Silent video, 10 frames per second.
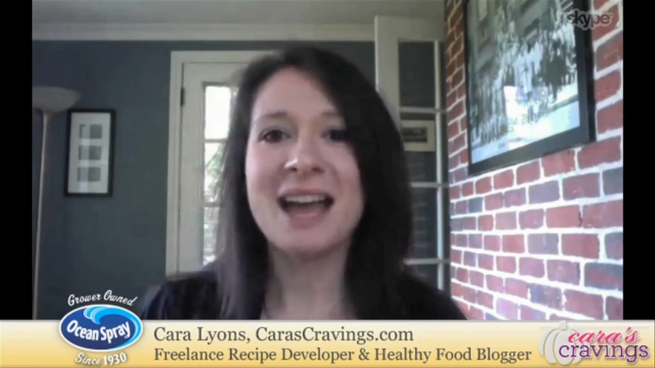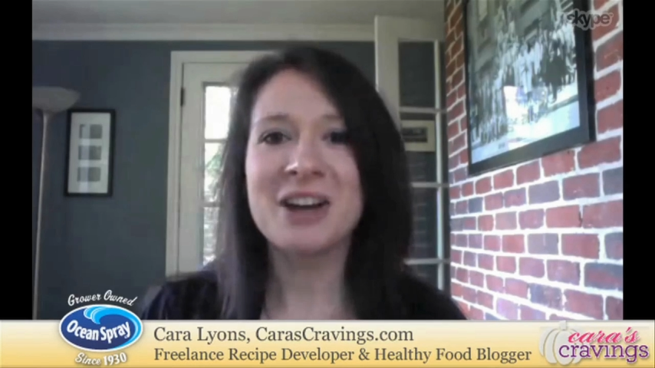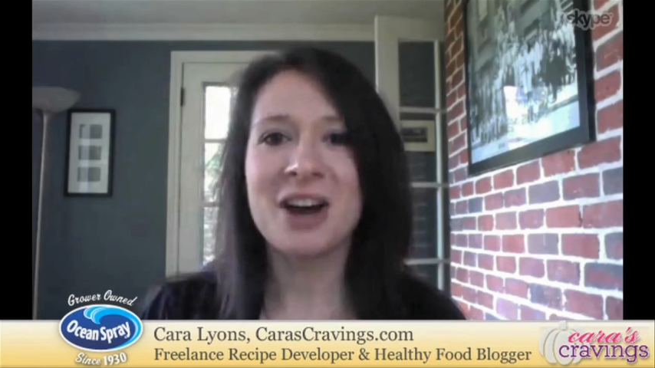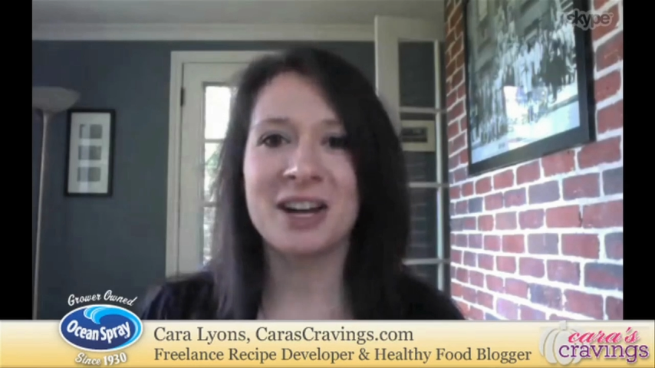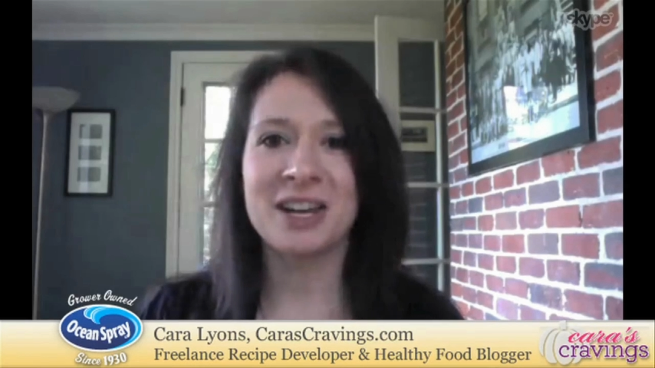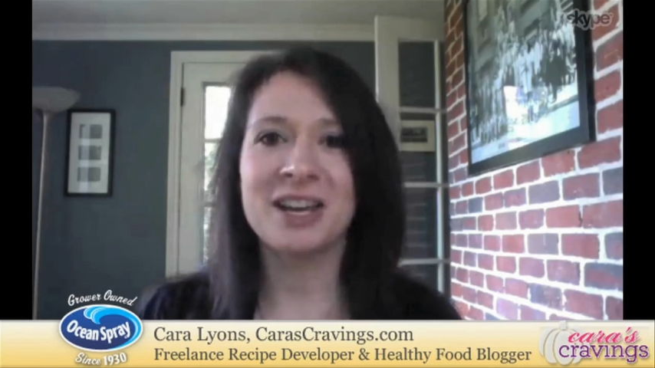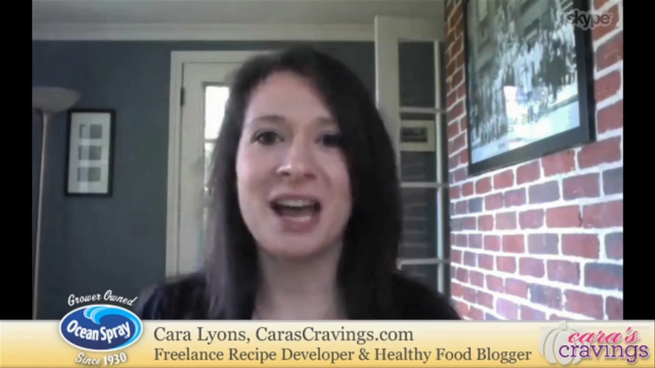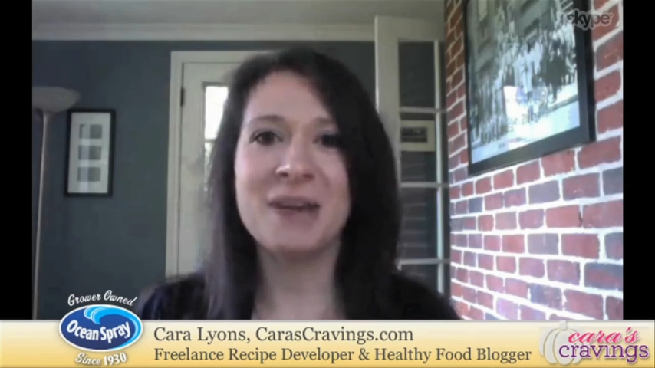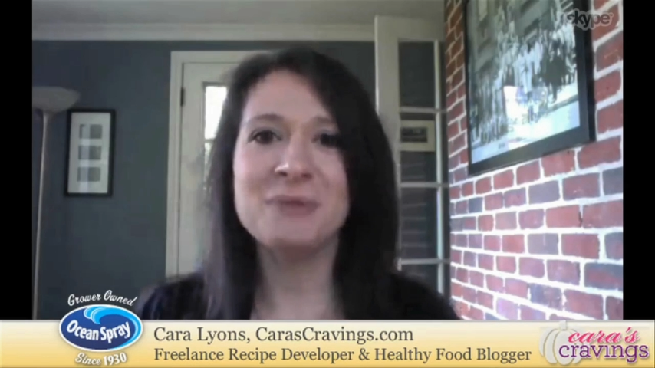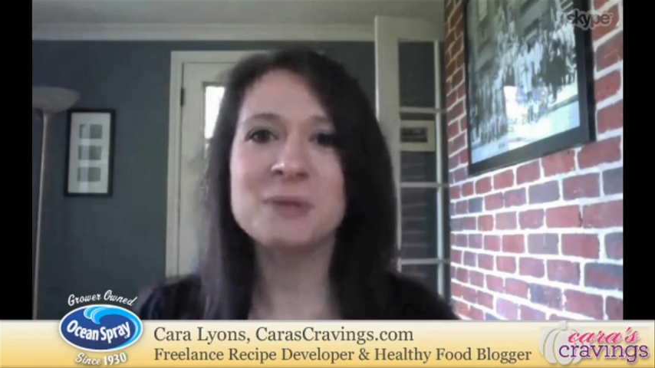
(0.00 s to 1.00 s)
Hi, Connie.
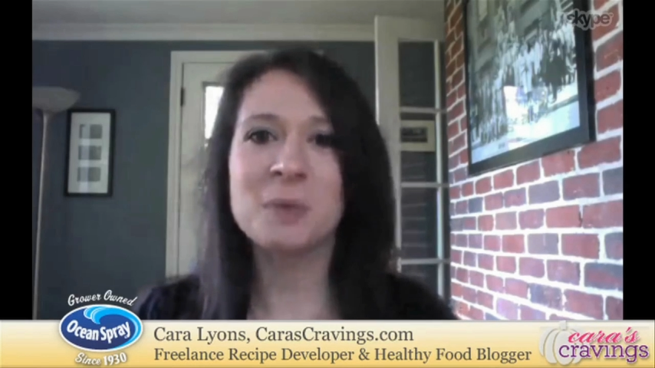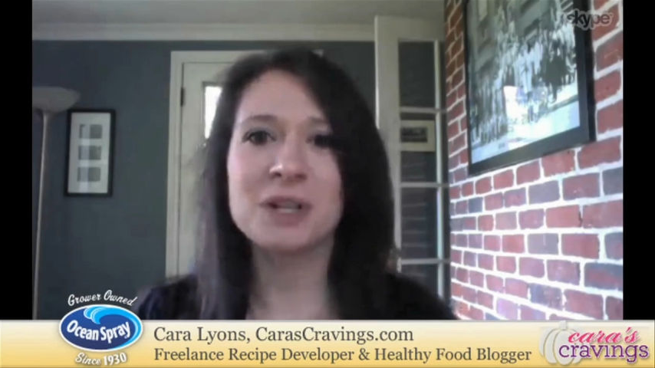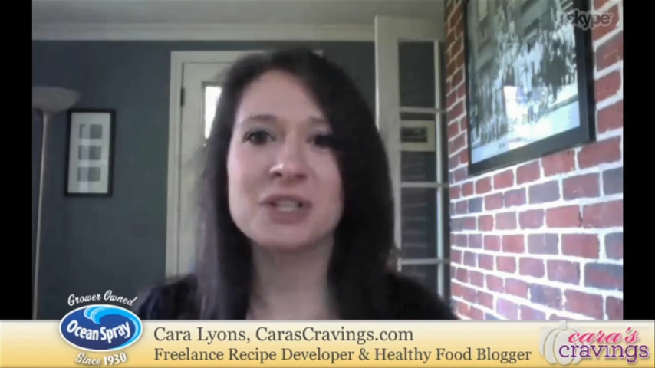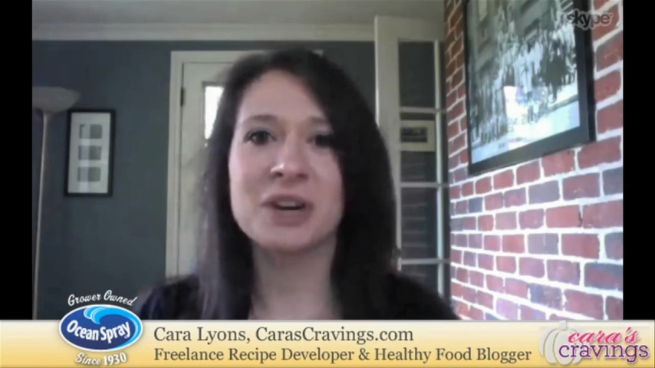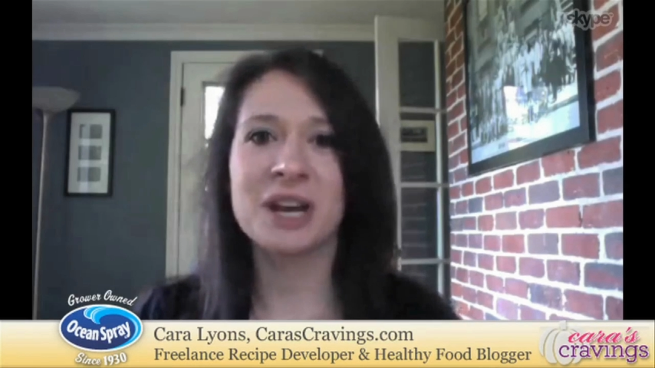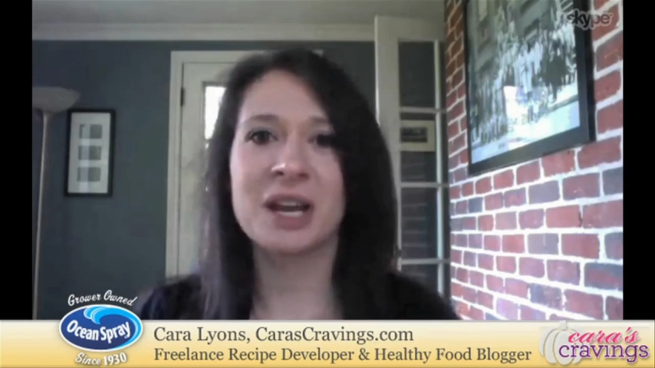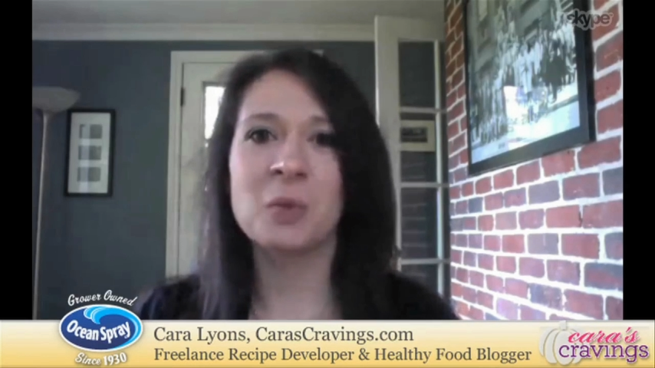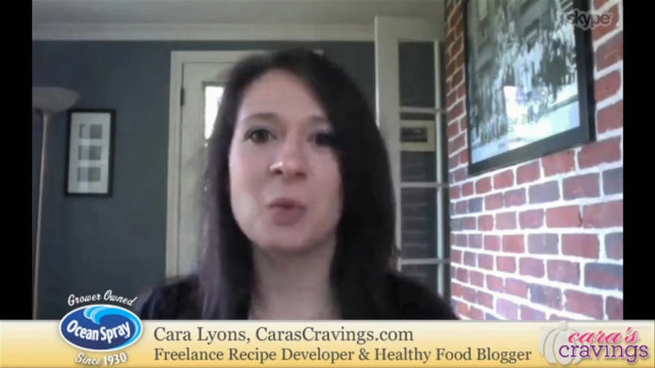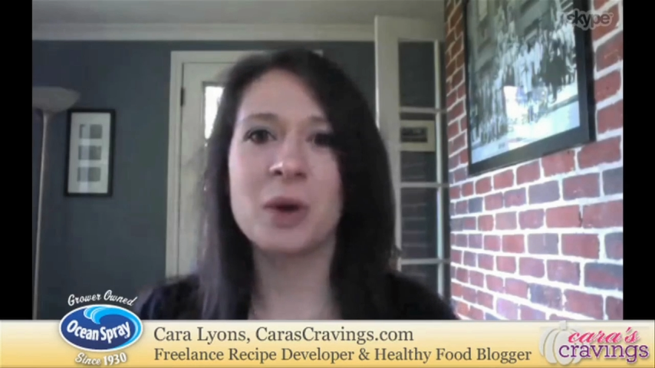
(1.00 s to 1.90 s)
I was wondering